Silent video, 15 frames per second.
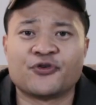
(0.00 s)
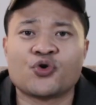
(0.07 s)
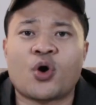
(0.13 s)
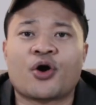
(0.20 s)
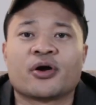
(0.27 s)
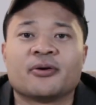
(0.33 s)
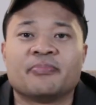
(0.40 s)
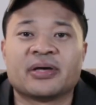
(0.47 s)
you
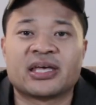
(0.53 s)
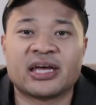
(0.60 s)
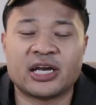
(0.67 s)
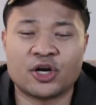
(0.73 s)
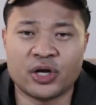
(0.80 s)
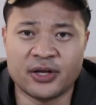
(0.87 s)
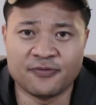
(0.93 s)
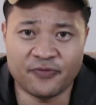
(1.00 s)
are a
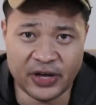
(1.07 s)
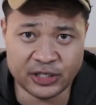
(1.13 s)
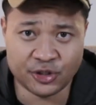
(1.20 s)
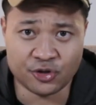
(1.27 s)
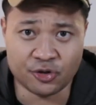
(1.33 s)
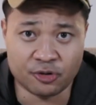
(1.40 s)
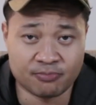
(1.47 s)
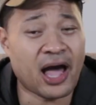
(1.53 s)
beginner
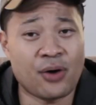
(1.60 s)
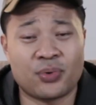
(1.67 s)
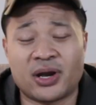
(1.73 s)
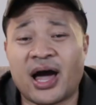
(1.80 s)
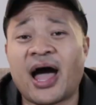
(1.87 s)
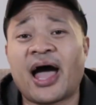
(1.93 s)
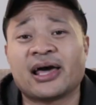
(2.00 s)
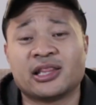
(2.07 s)
investor, I would
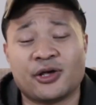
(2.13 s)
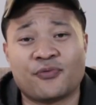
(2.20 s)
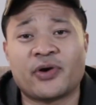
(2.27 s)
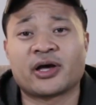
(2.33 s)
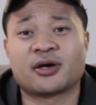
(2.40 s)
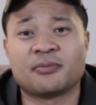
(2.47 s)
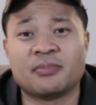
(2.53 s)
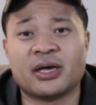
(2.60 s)
highly
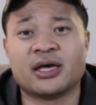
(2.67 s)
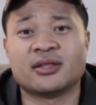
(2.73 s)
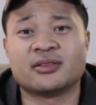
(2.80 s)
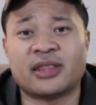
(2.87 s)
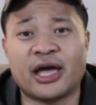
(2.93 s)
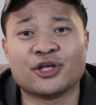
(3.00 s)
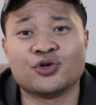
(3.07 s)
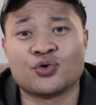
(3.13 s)
recommend
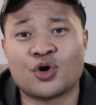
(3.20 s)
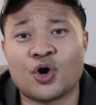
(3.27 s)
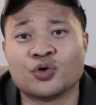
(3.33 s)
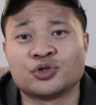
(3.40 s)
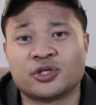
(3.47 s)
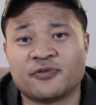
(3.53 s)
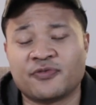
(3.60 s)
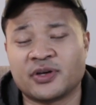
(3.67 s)
that you go
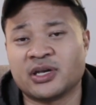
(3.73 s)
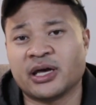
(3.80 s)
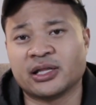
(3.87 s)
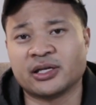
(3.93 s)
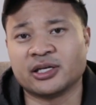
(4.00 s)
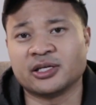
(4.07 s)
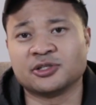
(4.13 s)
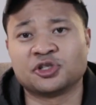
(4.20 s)
to
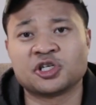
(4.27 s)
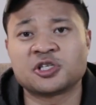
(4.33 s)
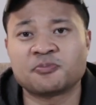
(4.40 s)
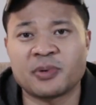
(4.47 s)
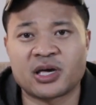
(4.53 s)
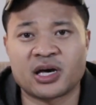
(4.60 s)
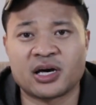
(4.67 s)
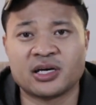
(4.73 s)
Fidelity just
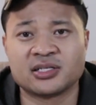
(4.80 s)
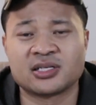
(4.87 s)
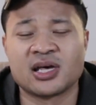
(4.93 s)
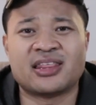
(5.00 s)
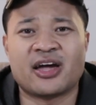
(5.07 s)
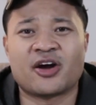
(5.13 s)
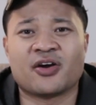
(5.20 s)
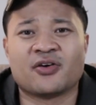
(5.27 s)
because
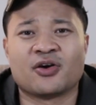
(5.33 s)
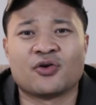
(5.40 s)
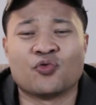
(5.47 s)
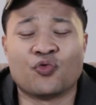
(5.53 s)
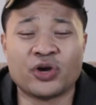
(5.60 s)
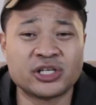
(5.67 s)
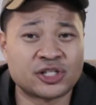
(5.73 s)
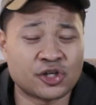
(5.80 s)
their
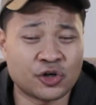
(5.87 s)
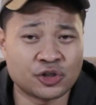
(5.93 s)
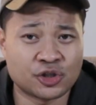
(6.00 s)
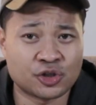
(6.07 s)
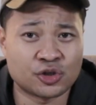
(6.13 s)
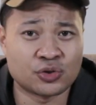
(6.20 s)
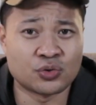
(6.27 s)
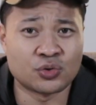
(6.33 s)

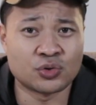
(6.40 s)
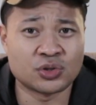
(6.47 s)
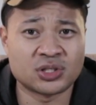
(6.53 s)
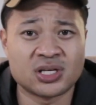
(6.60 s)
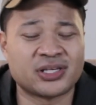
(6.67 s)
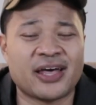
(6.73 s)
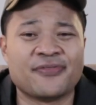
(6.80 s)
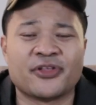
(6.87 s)
research tools
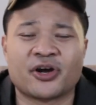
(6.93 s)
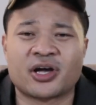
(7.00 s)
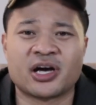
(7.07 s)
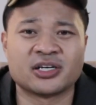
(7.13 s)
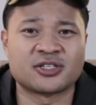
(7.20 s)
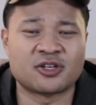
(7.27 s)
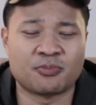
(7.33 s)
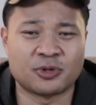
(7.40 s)
and their
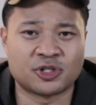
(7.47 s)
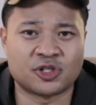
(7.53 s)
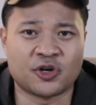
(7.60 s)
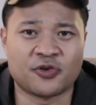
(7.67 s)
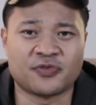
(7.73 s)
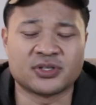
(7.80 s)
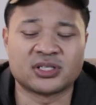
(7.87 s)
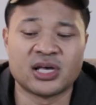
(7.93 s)
customer
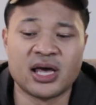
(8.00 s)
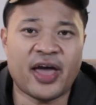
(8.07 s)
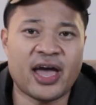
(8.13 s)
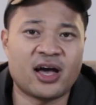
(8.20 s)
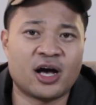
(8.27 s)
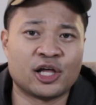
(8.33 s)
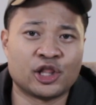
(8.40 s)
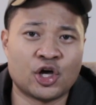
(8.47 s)
service.
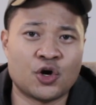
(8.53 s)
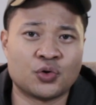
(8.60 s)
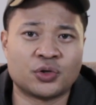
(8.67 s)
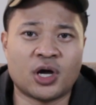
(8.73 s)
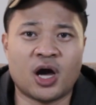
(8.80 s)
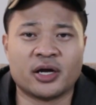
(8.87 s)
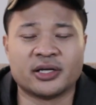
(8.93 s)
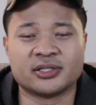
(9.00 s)
That alone
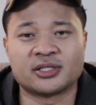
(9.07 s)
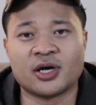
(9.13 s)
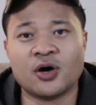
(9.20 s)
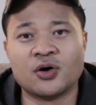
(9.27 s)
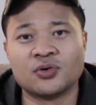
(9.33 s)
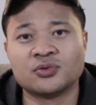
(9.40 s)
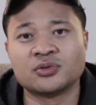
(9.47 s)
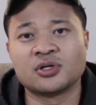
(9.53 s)
on its
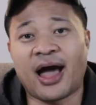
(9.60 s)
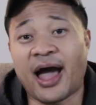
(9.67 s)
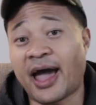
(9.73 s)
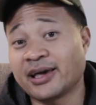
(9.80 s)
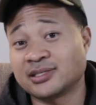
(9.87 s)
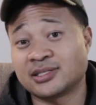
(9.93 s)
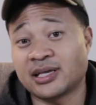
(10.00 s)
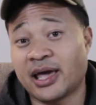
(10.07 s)
own,
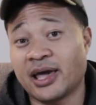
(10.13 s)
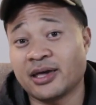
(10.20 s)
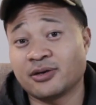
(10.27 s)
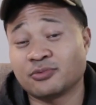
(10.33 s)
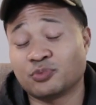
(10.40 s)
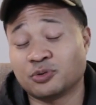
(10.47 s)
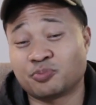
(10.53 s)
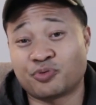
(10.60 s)
I say,
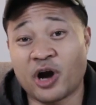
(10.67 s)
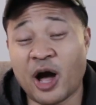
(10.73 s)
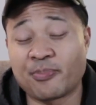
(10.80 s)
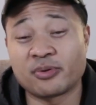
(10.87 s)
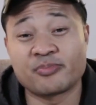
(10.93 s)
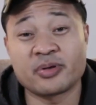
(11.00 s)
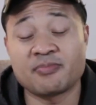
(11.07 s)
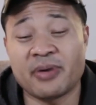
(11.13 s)
would
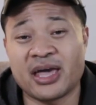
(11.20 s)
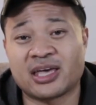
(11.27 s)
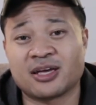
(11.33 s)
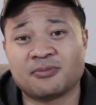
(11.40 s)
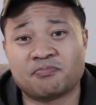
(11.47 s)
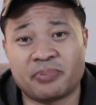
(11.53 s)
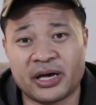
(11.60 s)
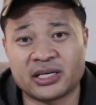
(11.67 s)
probably make
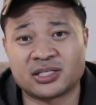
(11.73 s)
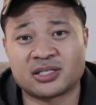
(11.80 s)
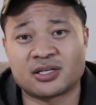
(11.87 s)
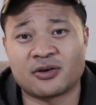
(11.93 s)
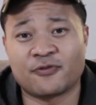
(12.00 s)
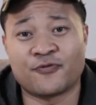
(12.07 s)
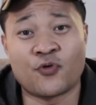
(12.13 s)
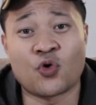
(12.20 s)
it best
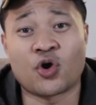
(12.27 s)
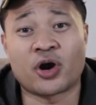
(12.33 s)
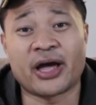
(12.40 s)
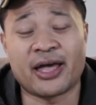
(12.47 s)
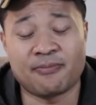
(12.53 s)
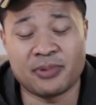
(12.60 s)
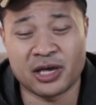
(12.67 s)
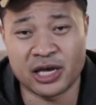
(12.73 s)
for
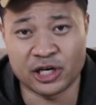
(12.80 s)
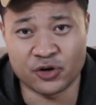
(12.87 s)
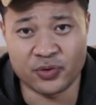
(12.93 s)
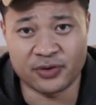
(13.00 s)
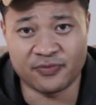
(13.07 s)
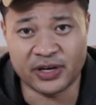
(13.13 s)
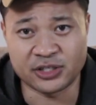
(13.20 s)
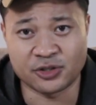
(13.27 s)
a beginner
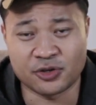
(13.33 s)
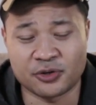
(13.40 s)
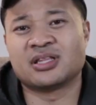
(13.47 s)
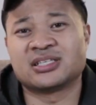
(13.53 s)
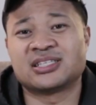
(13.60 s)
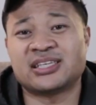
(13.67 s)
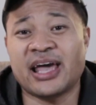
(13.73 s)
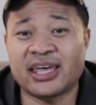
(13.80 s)
investor. The
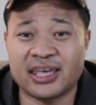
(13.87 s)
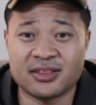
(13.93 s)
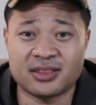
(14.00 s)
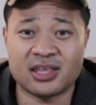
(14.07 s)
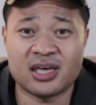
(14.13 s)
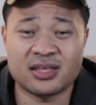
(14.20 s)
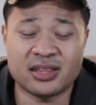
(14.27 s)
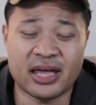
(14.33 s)
second
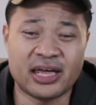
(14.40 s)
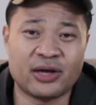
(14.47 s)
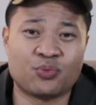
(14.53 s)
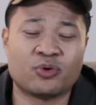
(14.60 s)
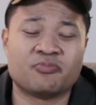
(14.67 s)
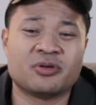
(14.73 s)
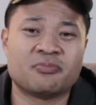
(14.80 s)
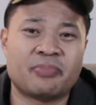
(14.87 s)
thing that it
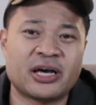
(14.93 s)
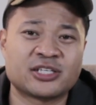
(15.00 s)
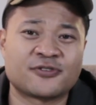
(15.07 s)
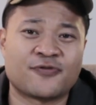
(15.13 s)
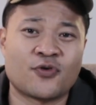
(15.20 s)
would be best